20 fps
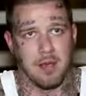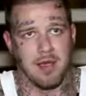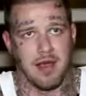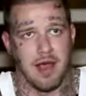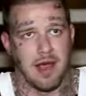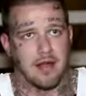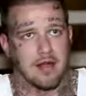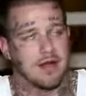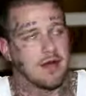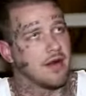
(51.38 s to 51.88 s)
a
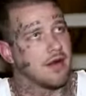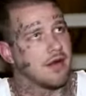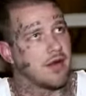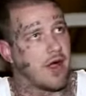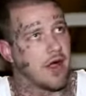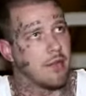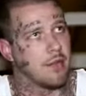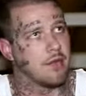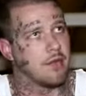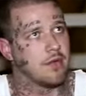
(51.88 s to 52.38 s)
gangster
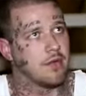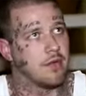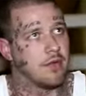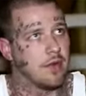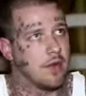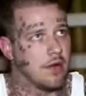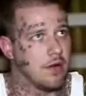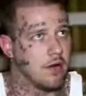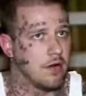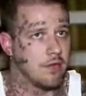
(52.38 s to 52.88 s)
disciple.
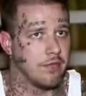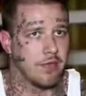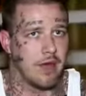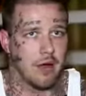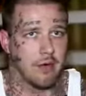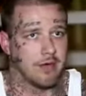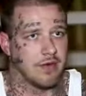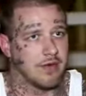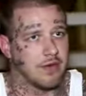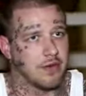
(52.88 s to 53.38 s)

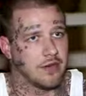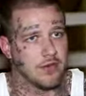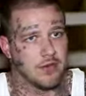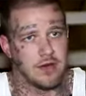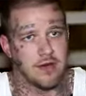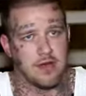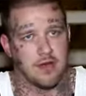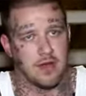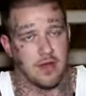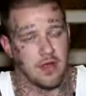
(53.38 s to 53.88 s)
I was in the
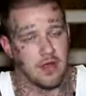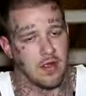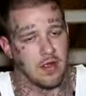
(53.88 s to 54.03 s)
streets